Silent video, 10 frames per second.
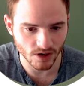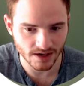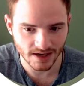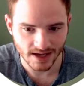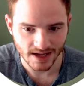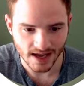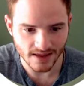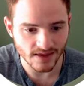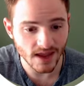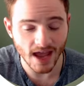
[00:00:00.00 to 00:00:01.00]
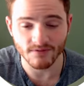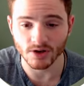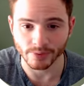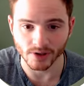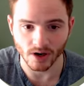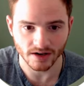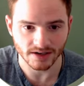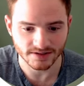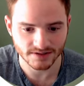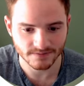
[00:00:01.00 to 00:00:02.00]
work. And then they have their
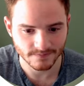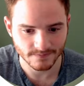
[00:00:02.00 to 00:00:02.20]
products.